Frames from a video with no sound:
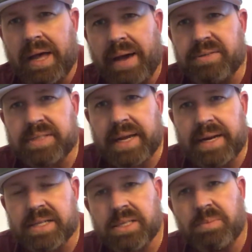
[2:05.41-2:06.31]
I've said
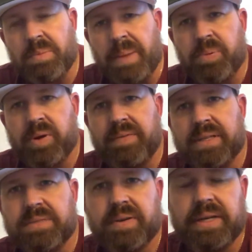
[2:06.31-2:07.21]
it in some of my
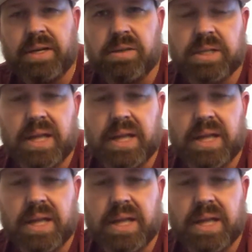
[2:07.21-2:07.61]
previous videos.